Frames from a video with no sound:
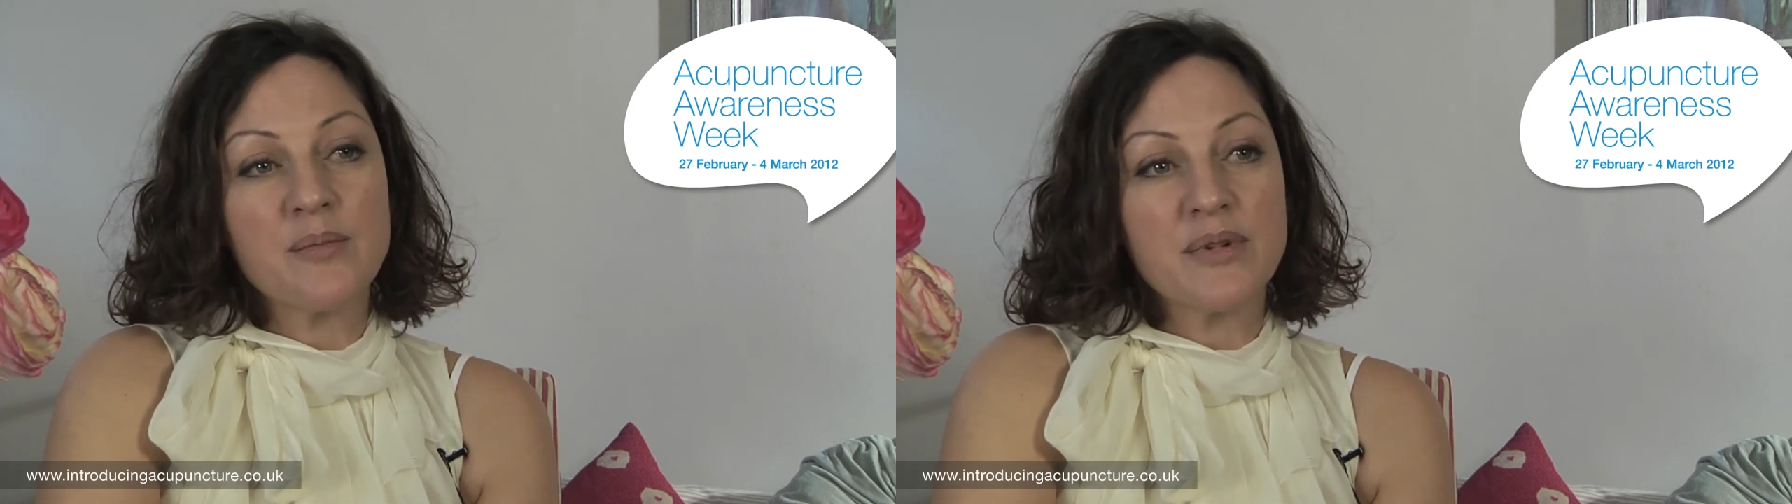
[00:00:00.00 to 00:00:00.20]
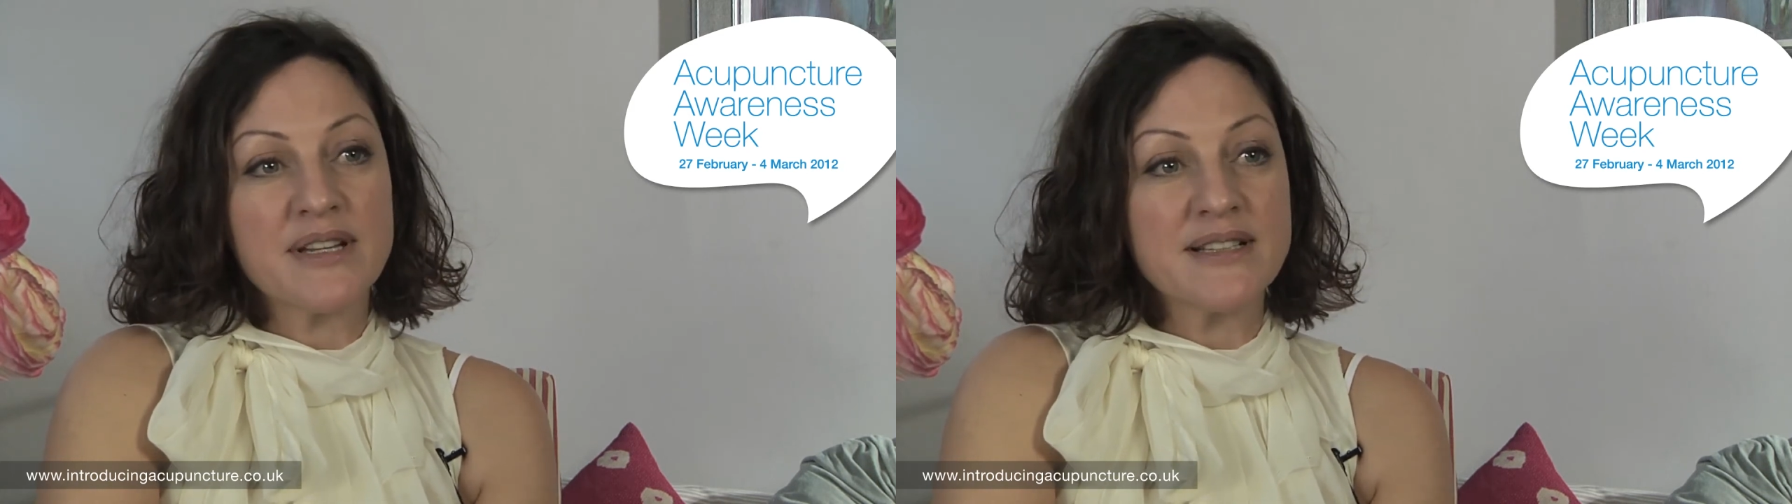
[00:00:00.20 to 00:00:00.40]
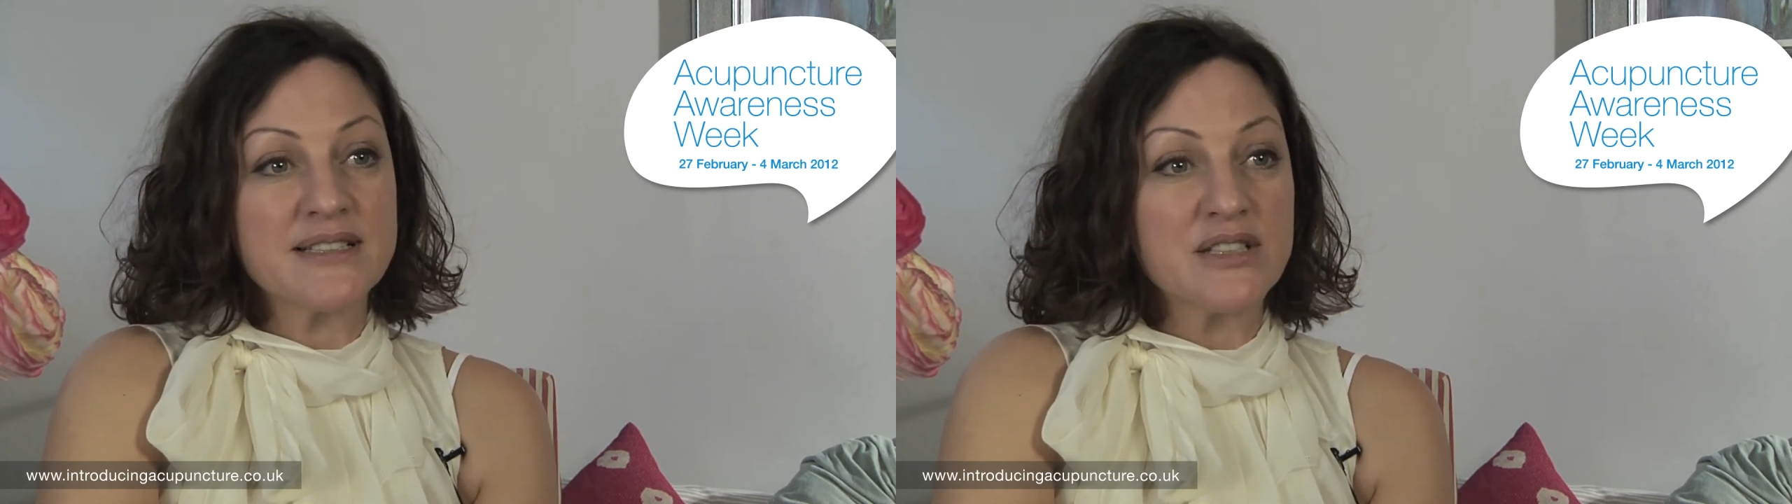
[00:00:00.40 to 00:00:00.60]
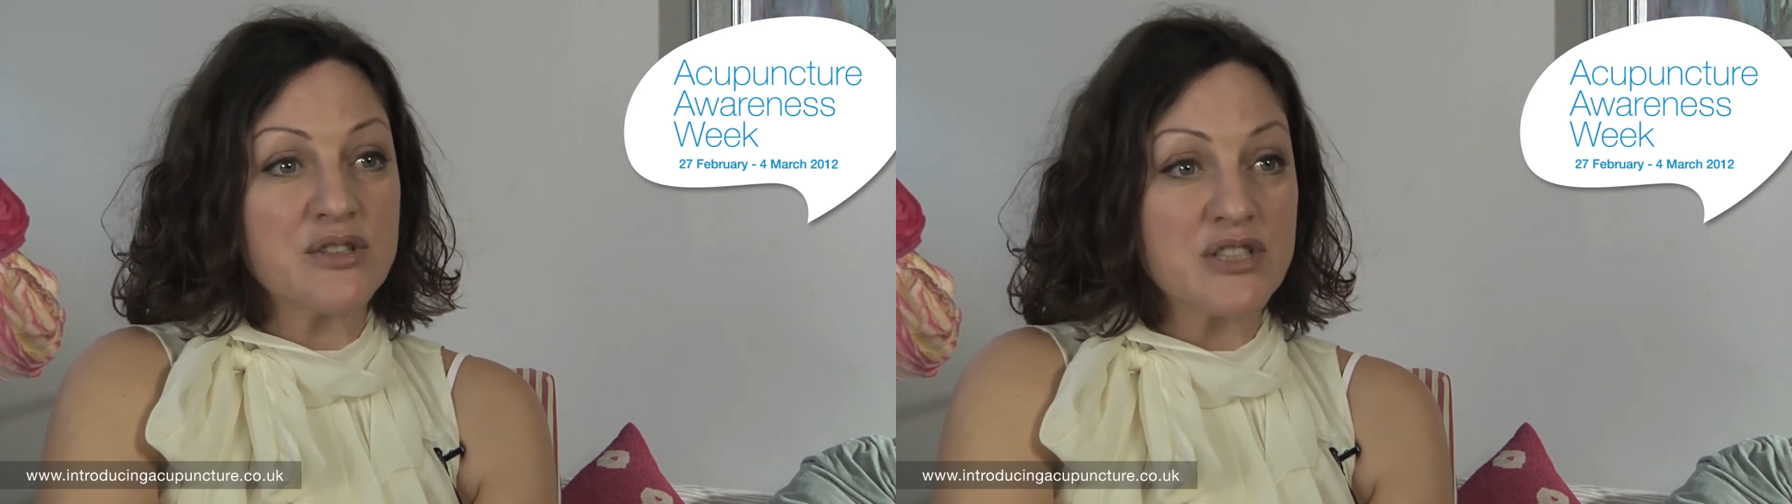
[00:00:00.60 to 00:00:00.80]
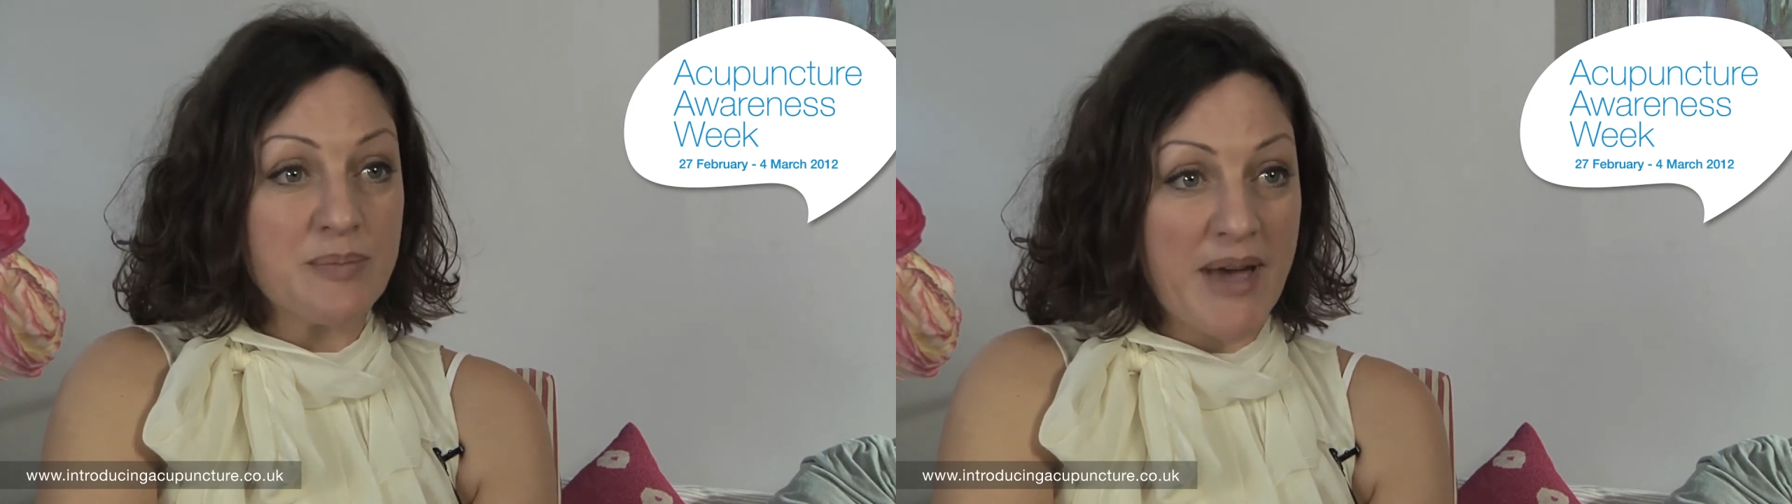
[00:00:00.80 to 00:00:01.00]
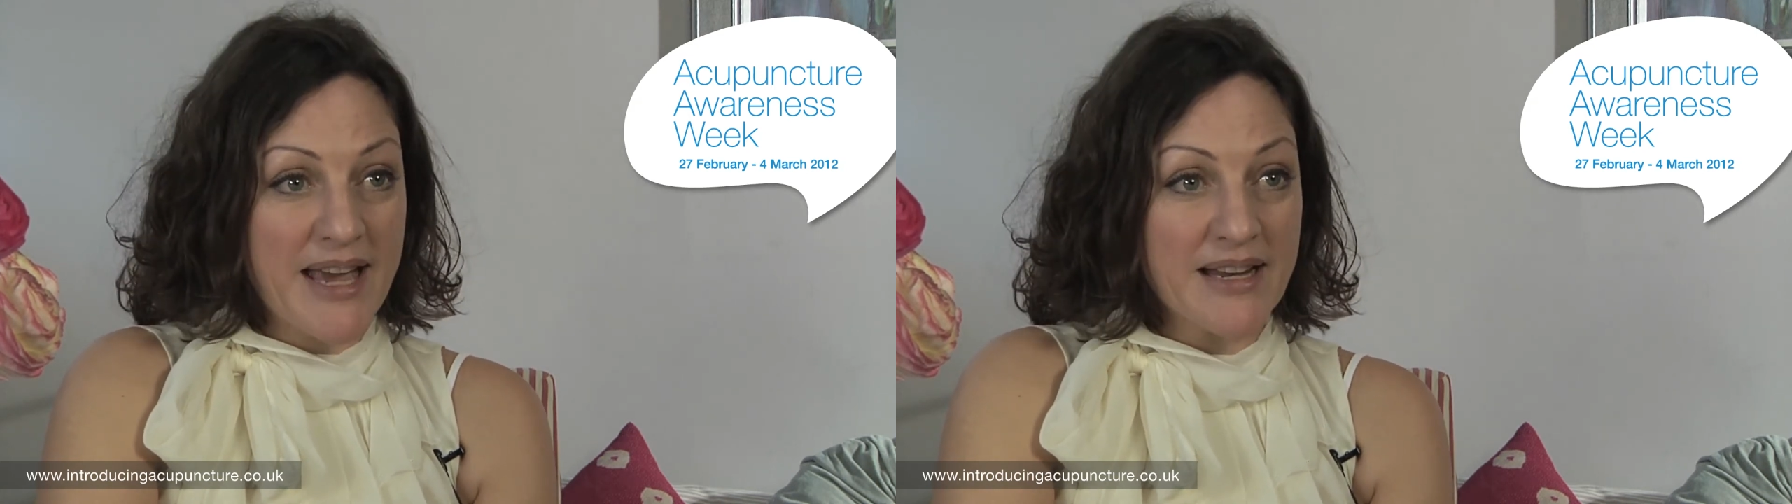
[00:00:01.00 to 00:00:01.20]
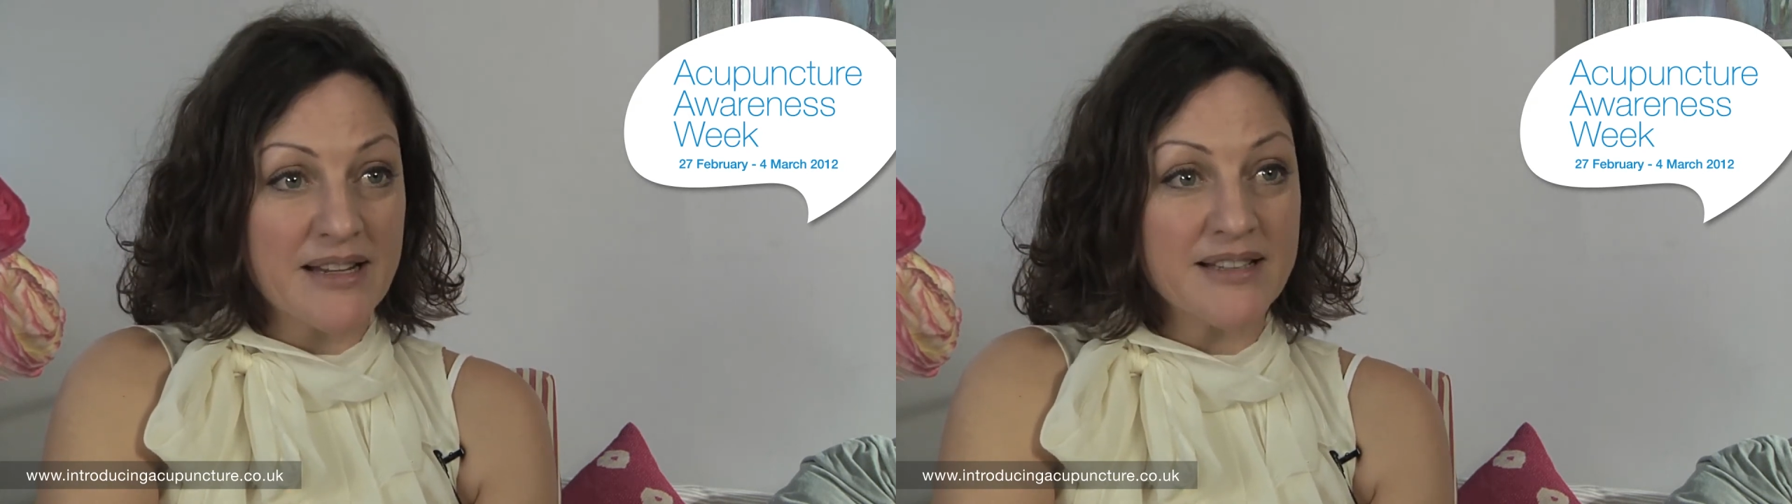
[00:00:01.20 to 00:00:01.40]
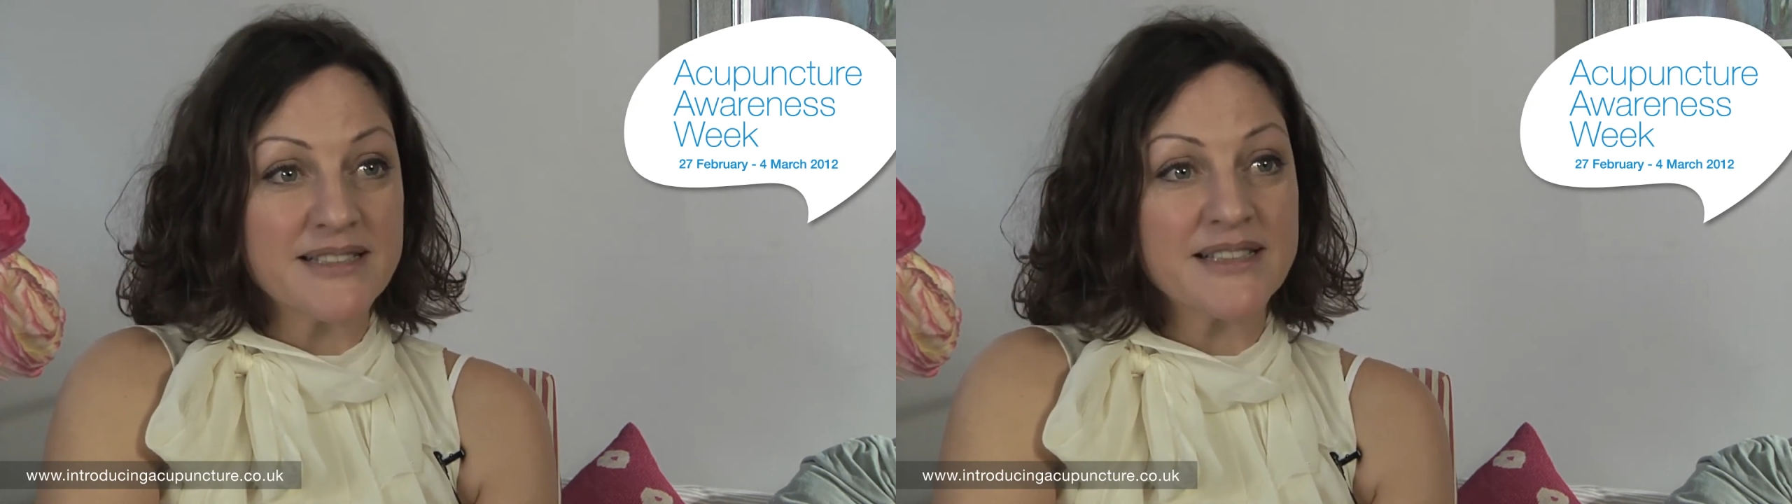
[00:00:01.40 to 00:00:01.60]
but it is usually
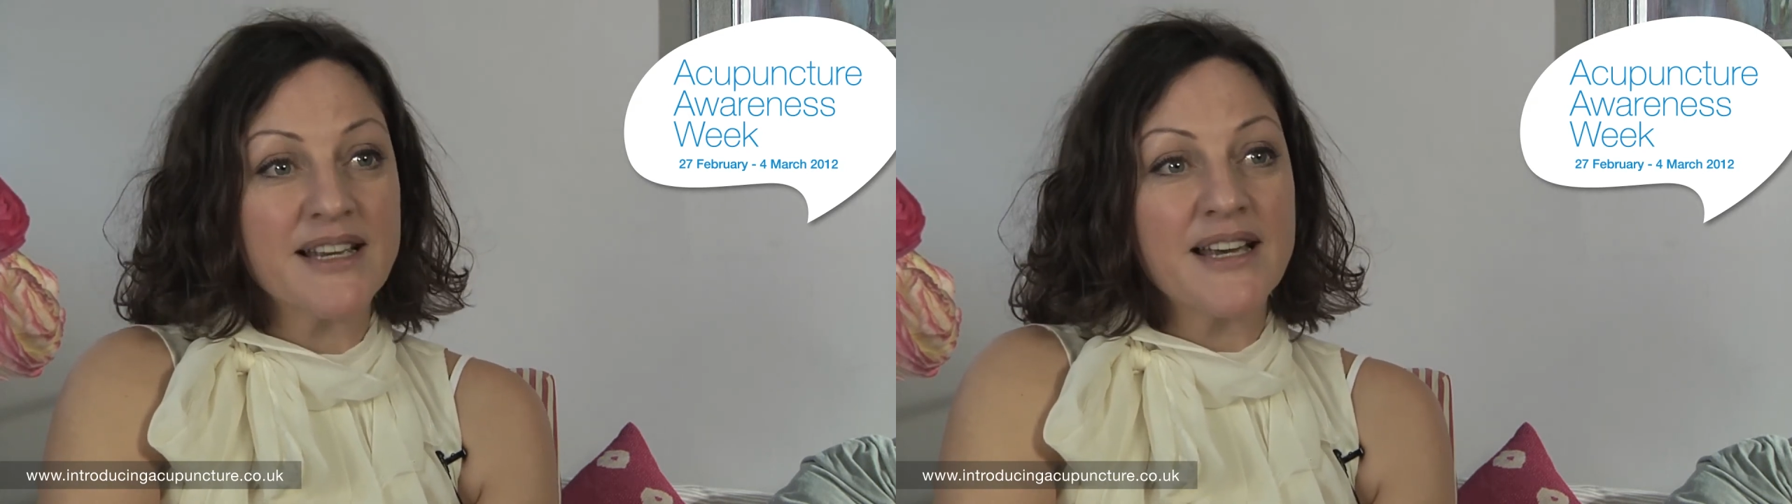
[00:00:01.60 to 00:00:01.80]
painless